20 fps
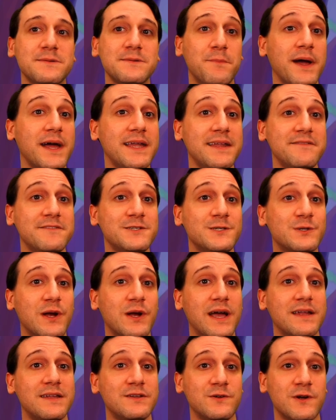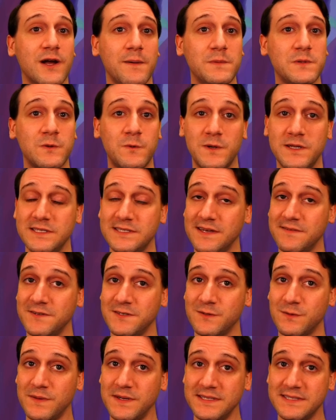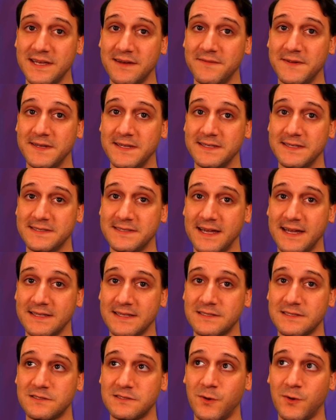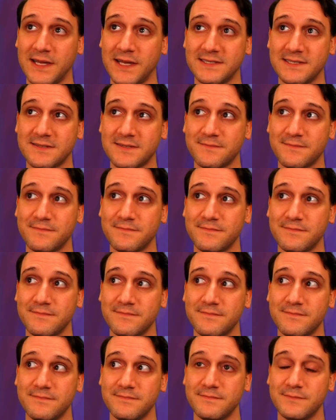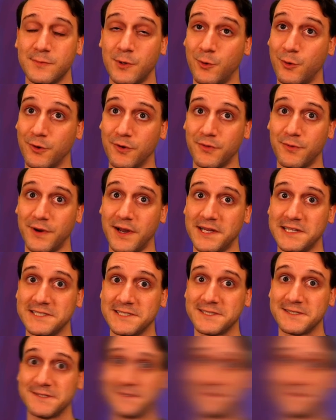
might even try to drop 27/27 in stats twice, or thrice.